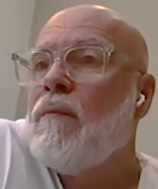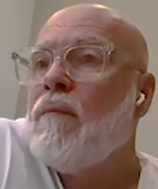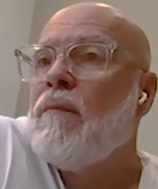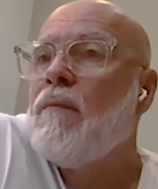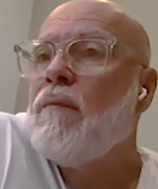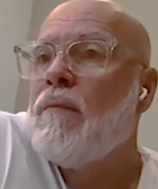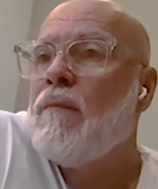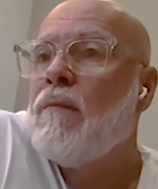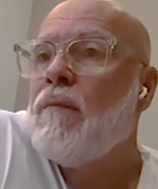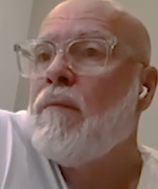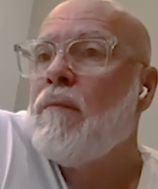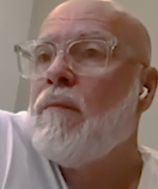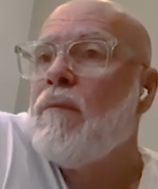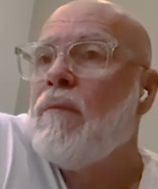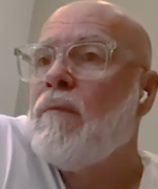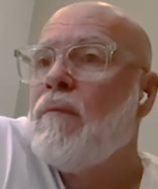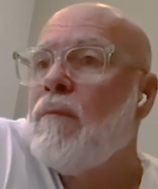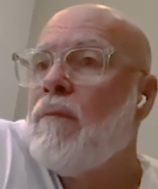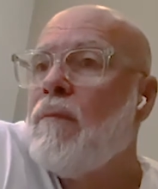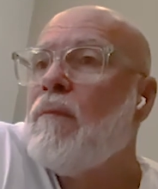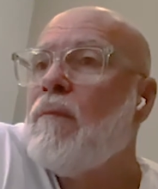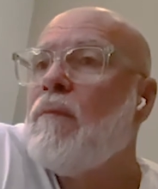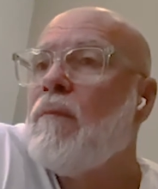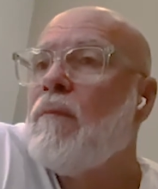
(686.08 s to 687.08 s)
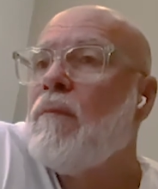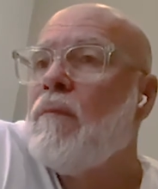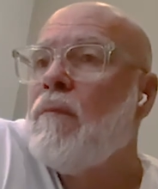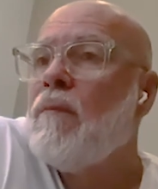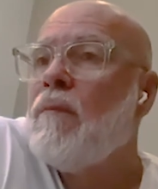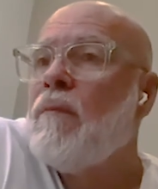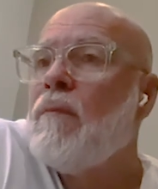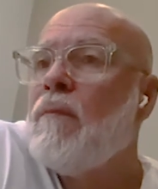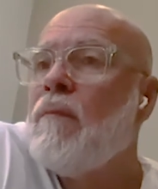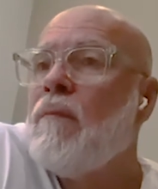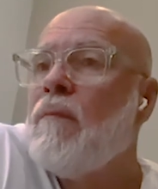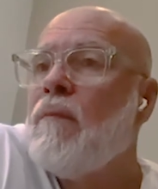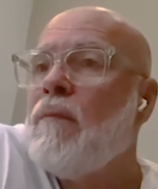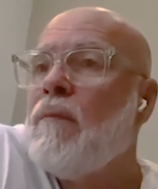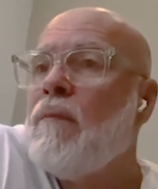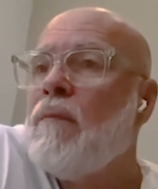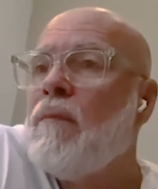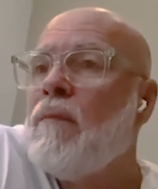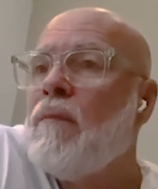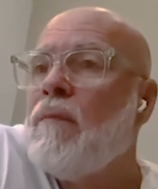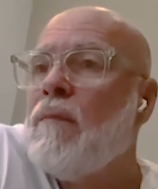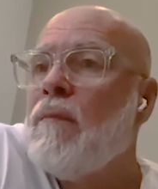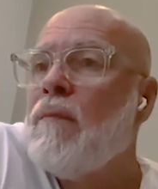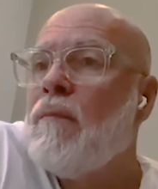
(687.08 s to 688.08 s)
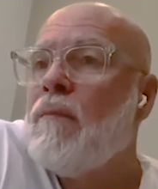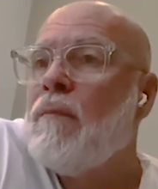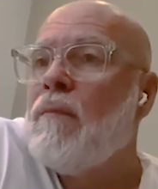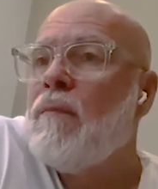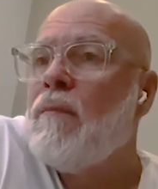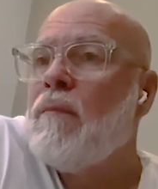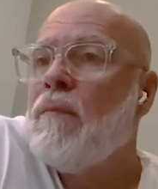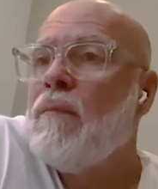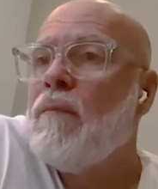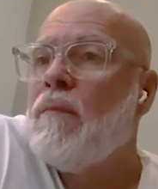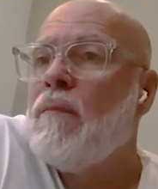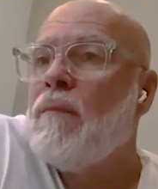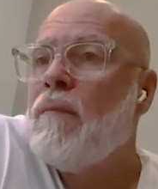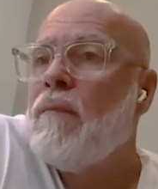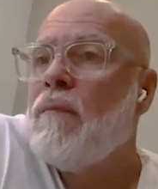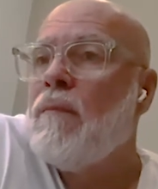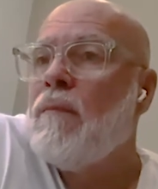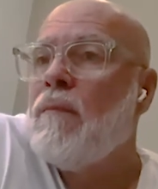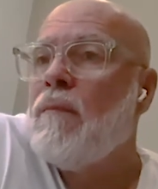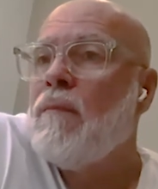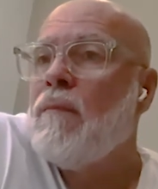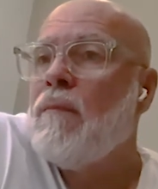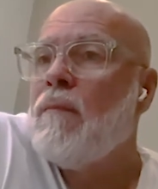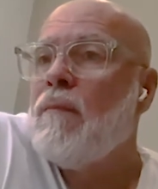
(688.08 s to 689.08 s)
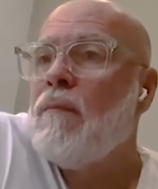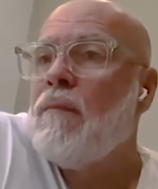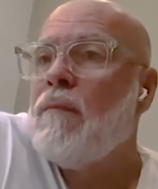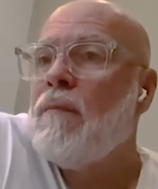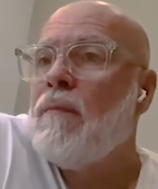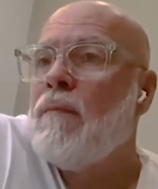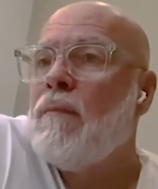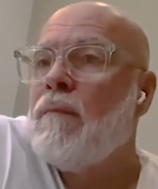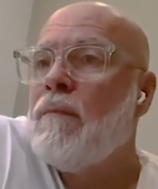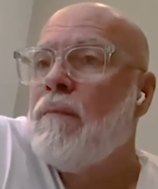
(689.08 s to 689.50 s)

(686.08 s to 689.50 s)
No words are spoken by the person on screen.